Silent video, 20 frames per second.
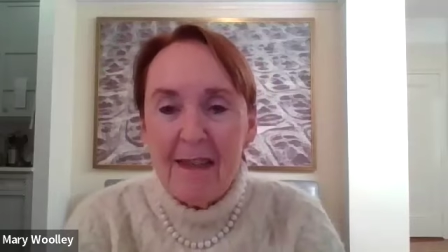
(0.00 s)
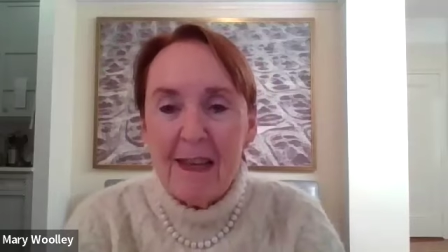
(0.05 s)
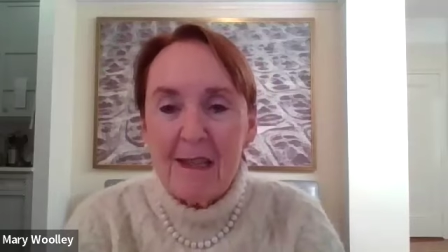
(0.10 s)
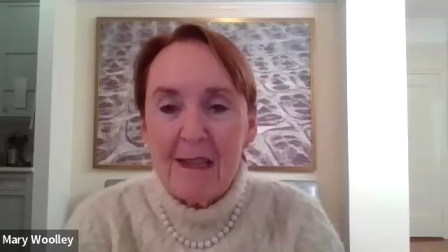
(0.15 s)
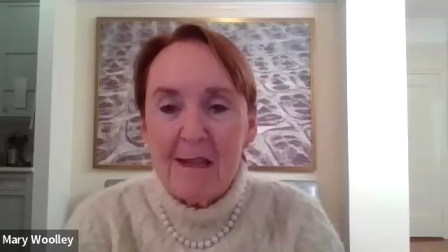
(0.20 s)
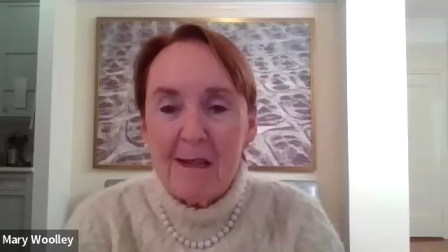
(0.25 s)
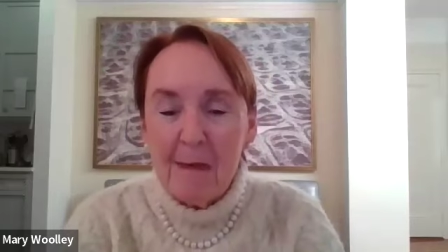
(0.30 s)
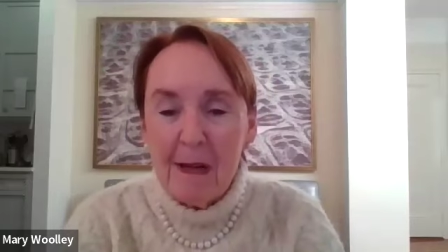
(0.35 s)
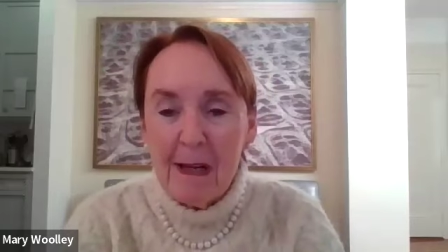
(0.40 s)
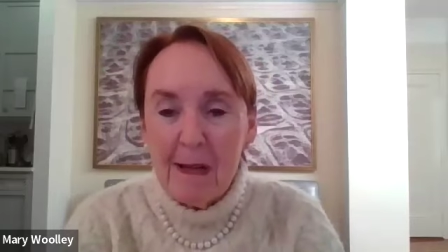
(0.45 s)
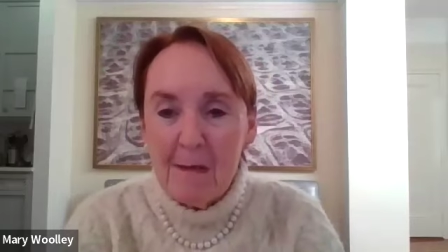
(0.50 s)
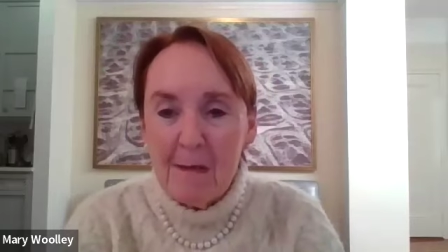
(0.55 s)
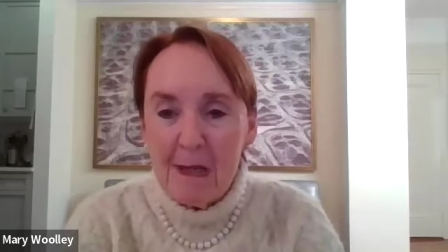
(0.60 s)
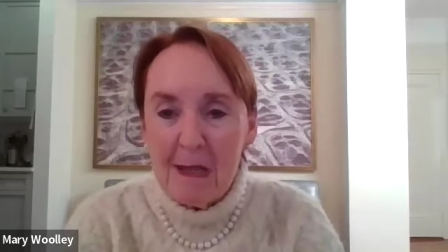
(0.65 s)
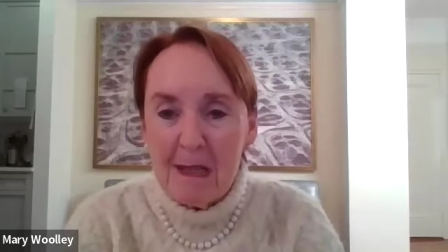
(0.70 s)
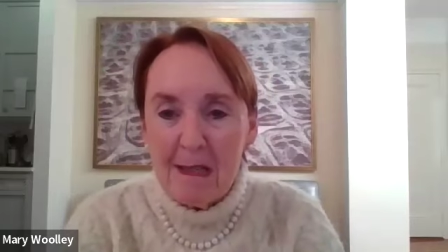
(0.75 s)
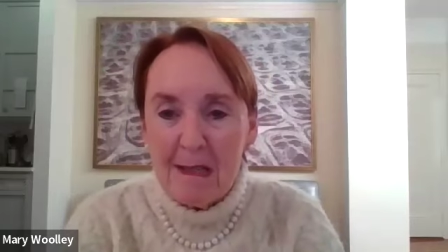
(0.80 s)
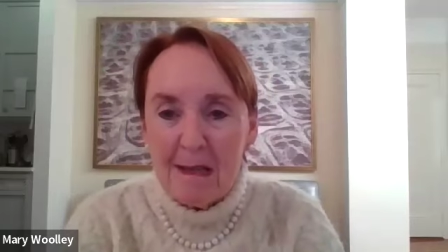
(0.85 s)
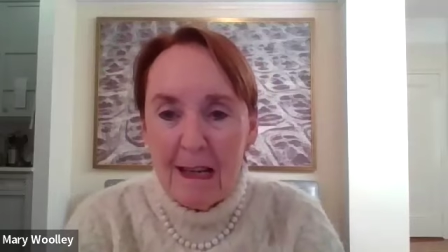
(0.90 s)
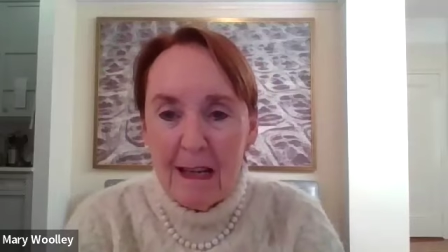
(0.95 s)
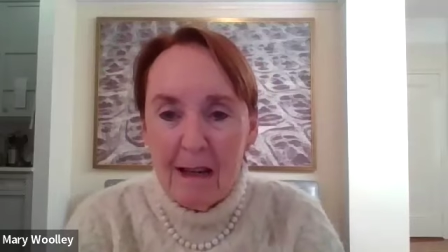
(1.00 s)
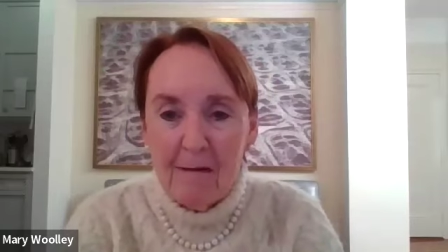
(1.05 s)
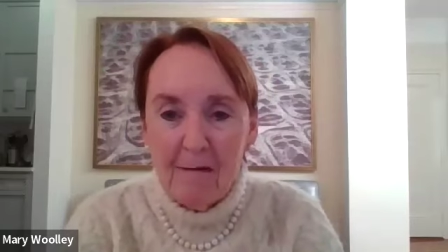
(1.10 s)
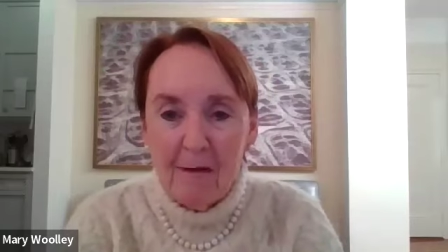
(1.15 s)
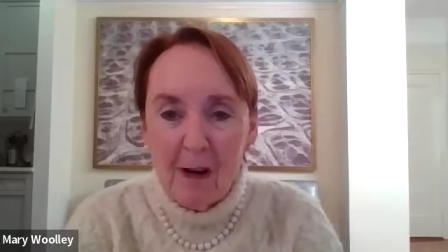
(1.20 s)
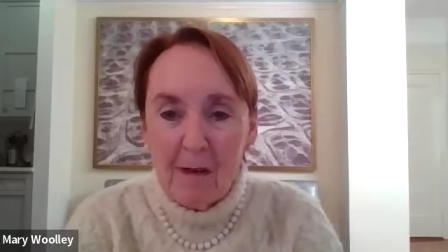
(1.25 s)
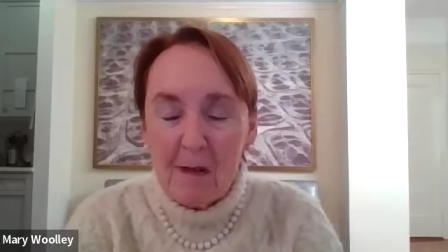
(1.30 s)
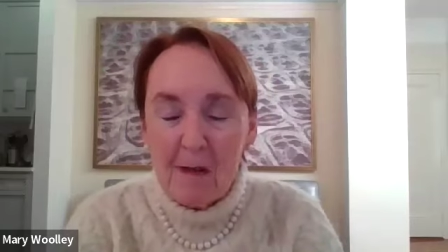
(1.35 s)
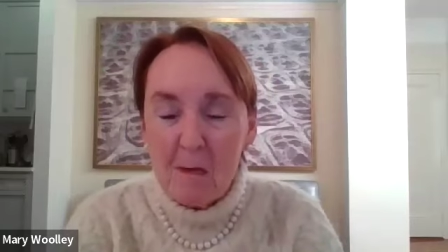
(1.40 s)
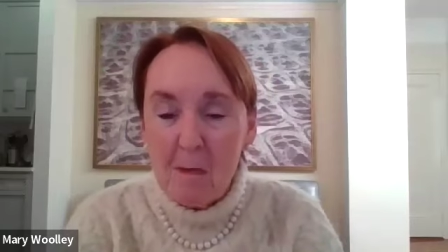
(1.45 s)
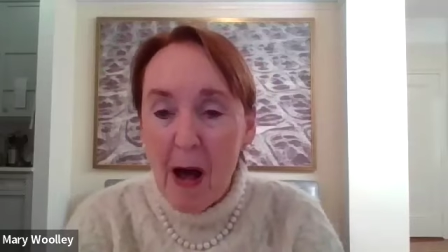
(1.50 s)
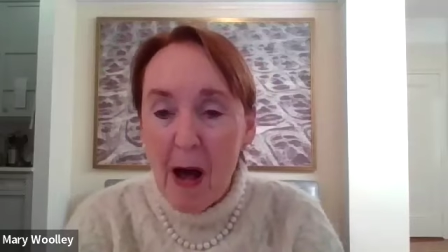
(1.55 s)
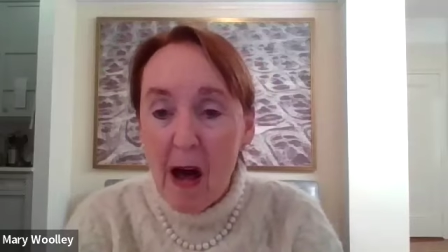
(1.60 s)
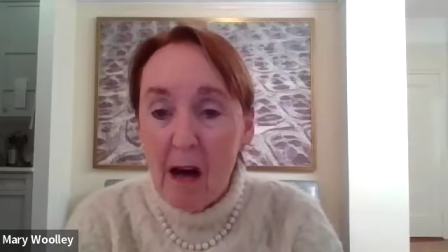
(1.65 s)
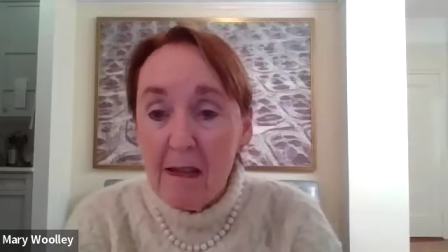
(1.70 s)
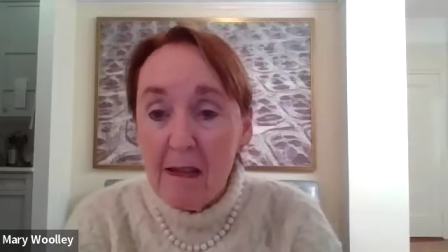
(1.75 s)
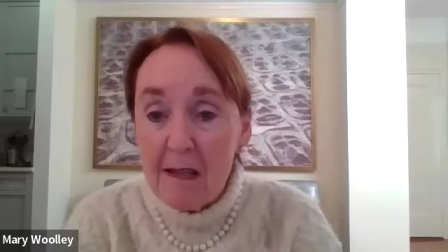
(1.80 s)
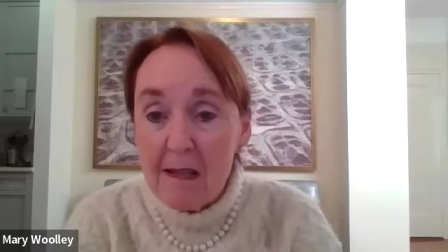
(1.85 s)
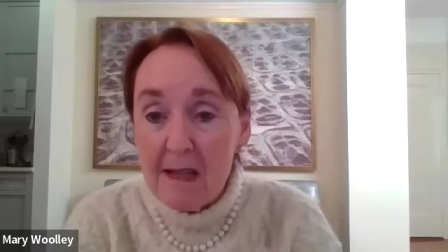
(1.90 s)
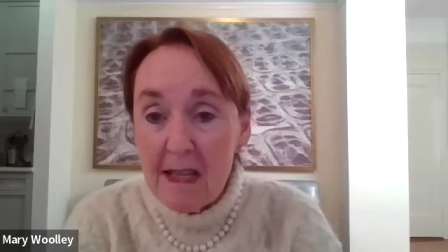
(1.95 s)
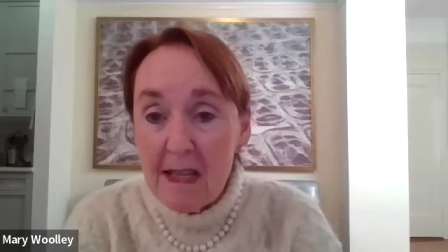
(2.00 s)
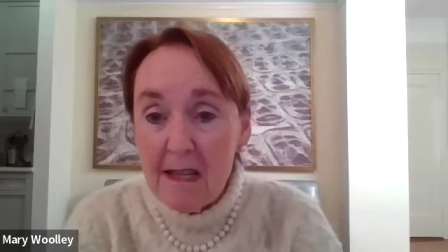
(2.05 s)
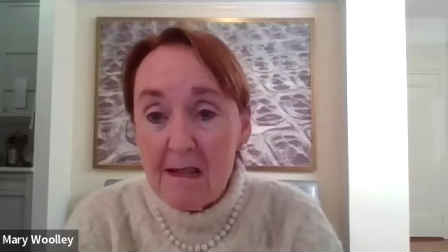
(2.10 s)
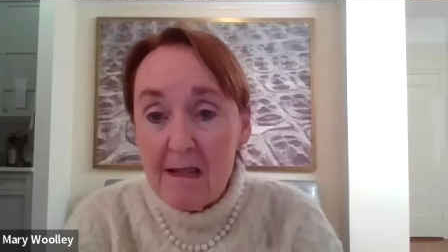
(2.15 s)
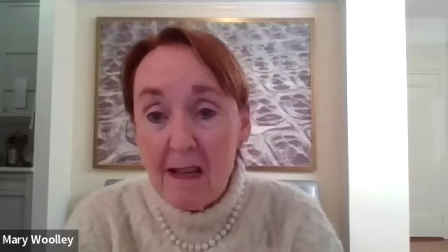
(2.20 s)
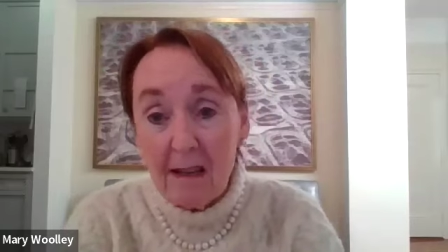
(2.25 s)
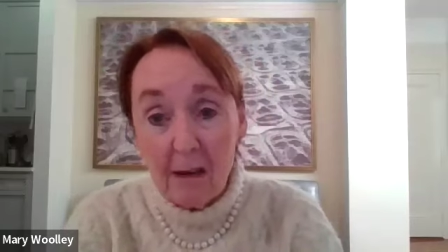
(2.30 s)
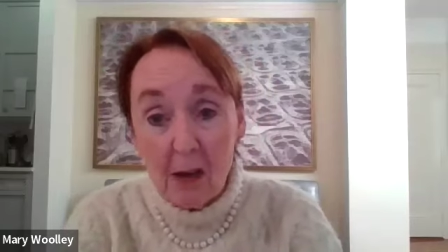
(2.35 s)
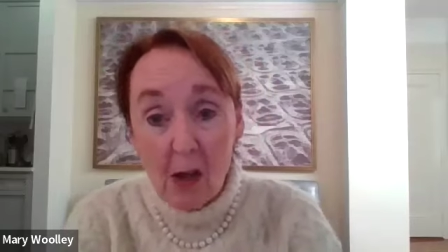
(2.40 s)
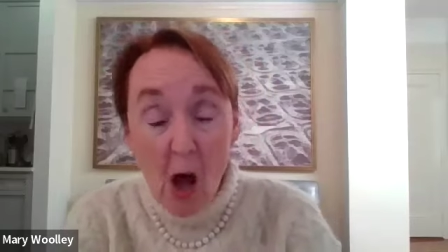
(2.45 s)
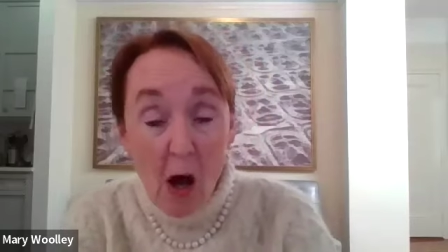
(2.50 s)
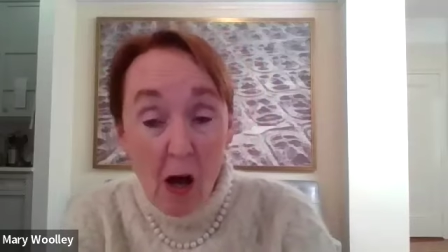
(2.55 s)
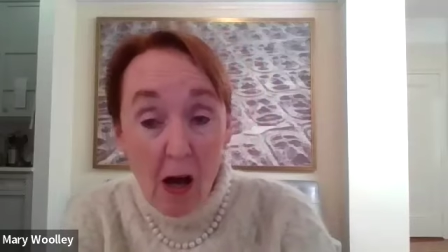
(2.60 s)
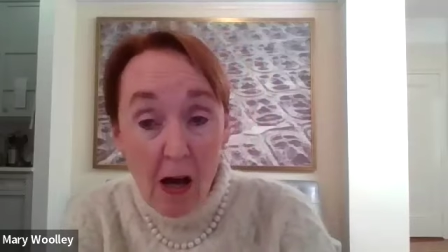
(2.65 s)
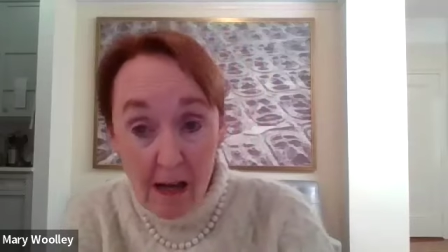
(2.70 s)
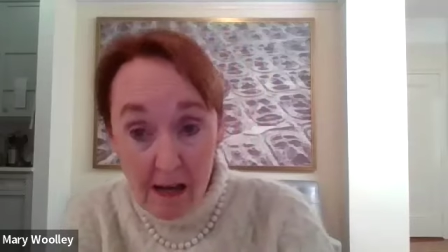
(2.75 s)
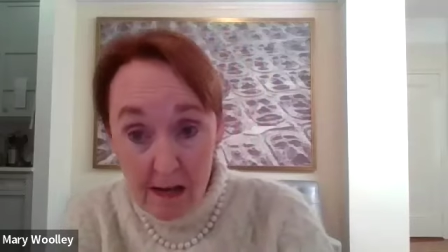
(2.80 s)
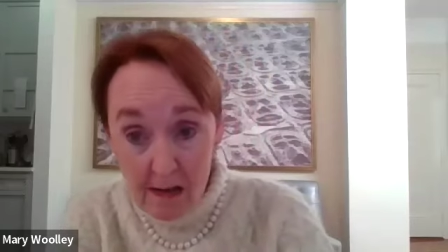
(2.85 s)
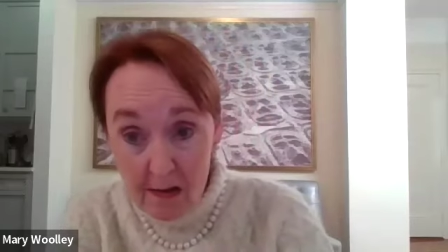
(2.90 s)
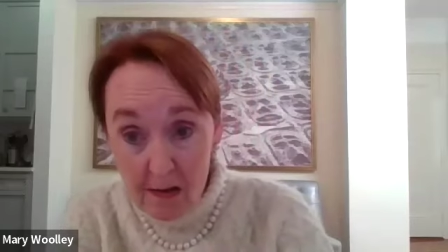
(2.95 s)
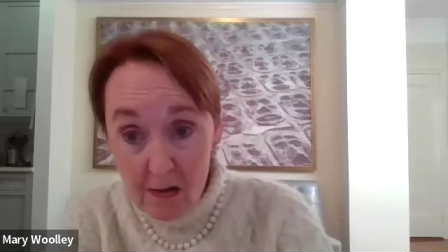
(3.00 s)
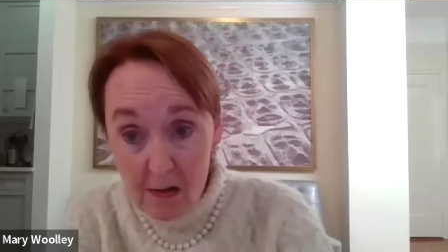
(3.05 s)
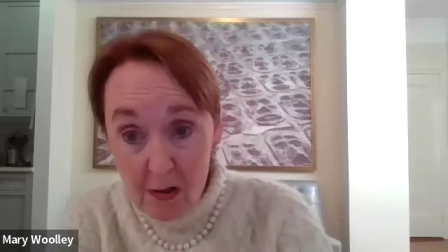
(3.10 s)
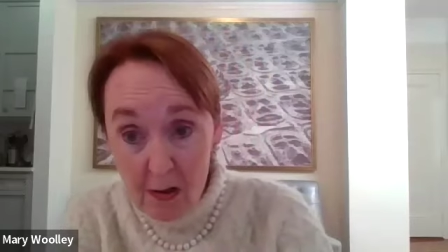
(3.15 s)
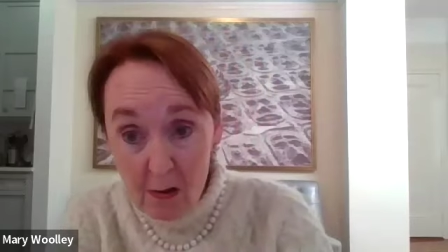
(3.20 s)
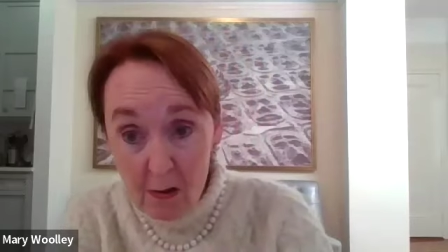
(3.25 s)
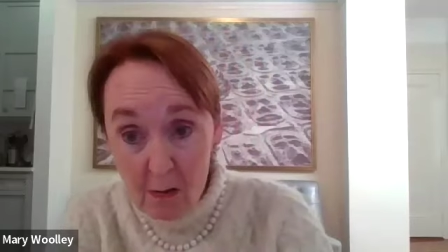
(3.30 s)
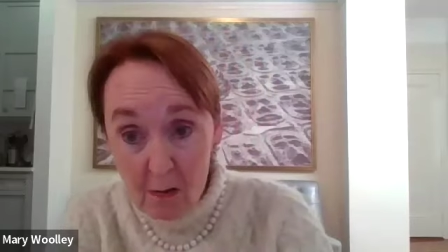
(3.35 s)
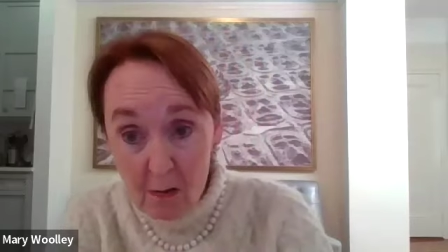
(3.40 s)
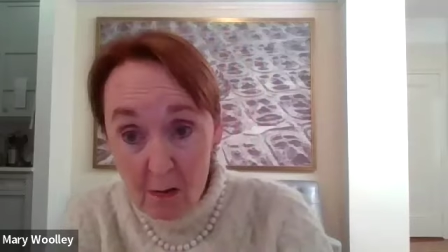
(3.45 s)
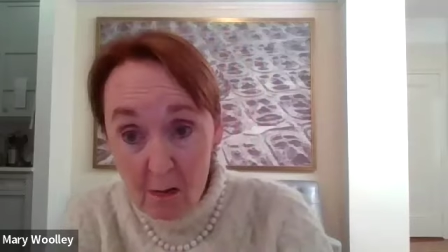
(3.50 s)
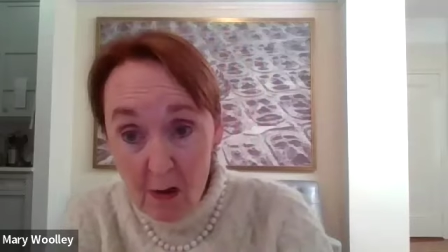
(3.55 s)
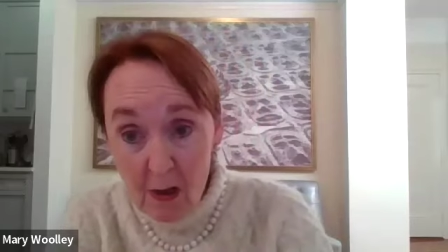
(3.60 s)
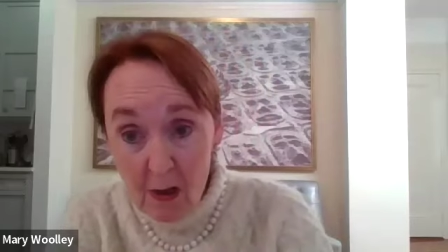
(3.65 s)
that sometimes it involves policies and laws too